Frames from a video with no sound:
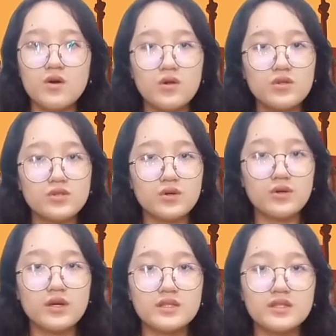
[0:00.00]

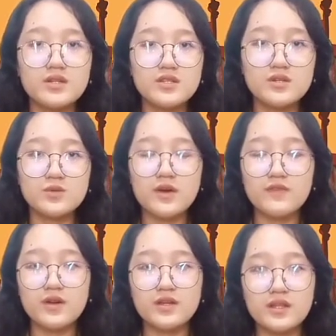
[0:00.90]
Also, the reason why
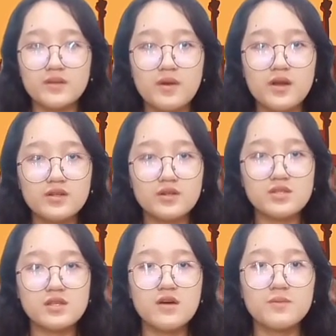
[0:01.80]
Ferdinand Marcos
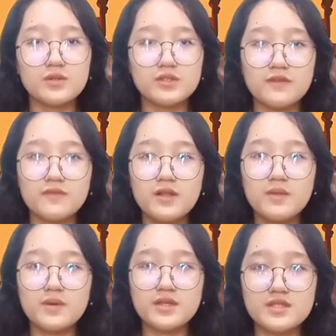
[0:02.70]
put the
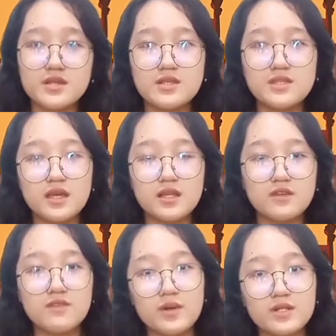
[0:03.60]
Philippines in a state
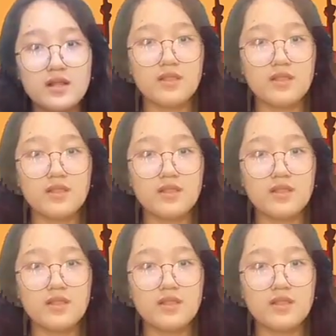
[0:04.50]
of martial